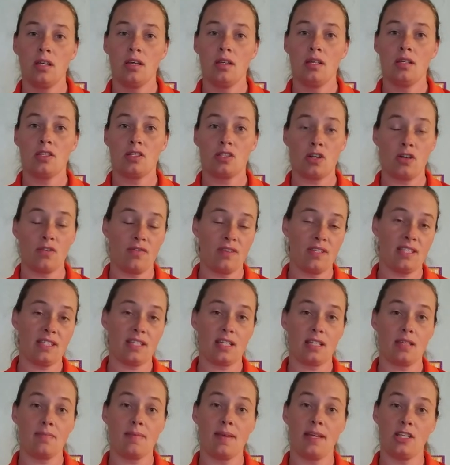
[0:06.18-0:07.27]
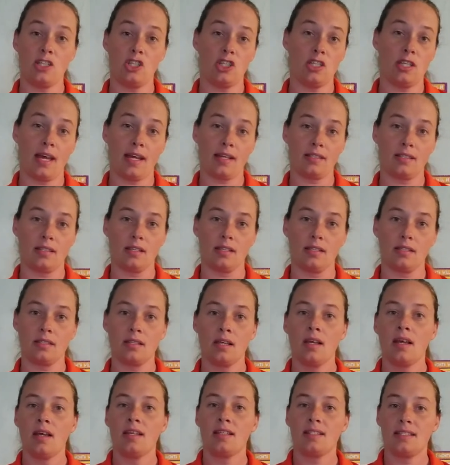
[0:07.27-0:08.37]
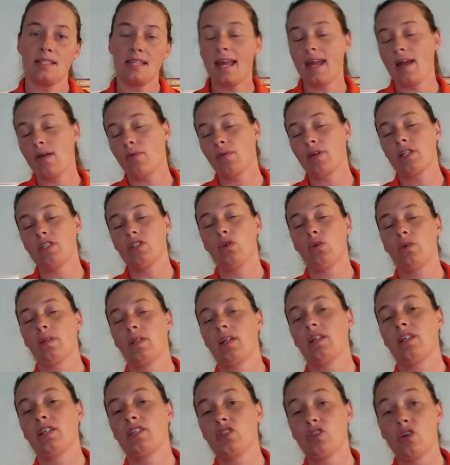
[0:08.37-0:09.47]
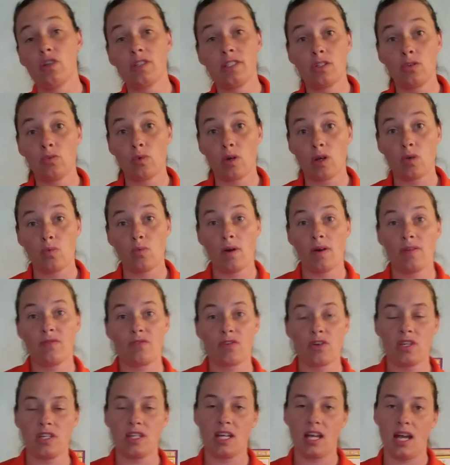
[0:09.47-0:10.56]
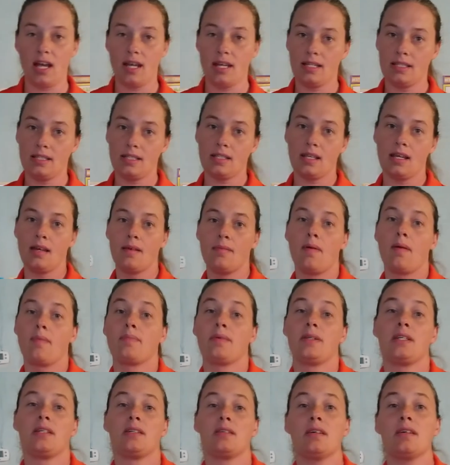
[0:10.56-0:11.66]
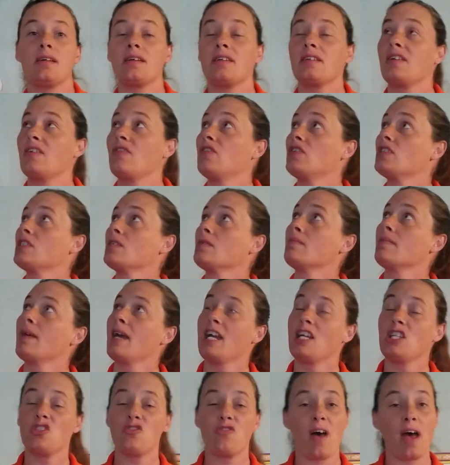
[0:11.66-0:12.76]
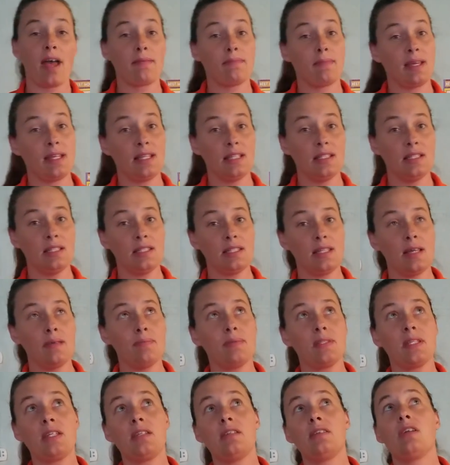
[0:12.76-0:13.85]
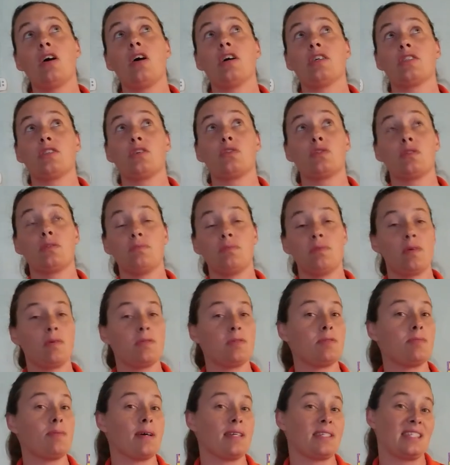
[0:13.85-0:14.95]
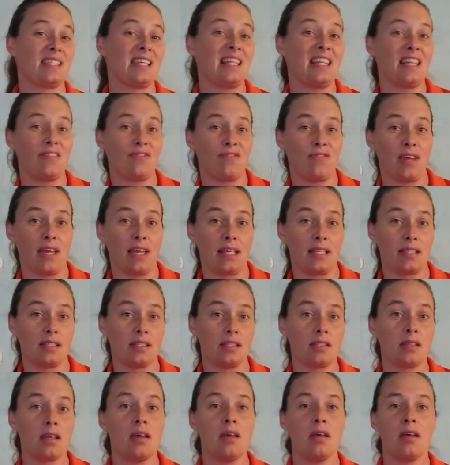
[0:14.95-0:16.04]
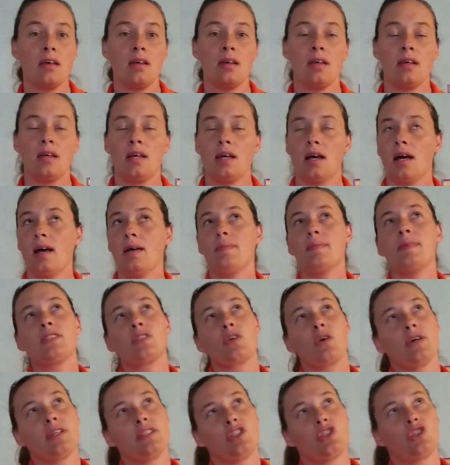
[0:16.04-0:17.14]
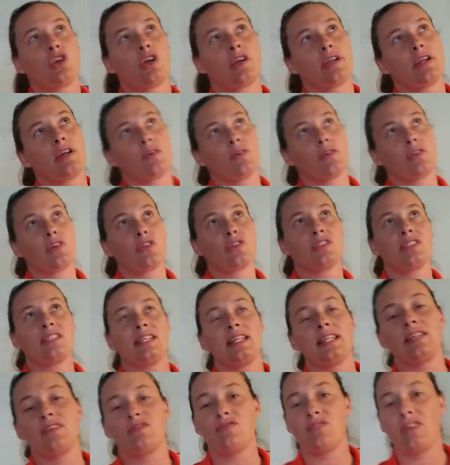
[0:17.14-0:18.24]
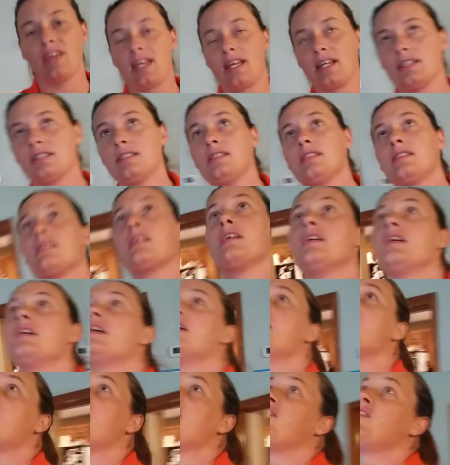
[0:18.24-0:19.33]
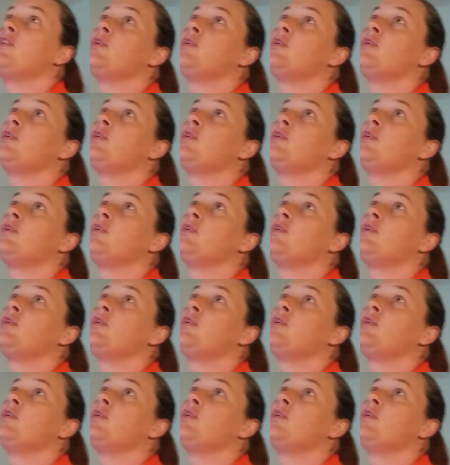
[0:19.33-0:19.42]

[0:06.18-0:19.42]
Service in Comanche, Texas. Today we're going to do a little adulting 101 for you guys. I'm going to give you some HVAC maintenance tips and also some tips about ceiling fans. Let's go ahead and start here with our ceiling fans. If you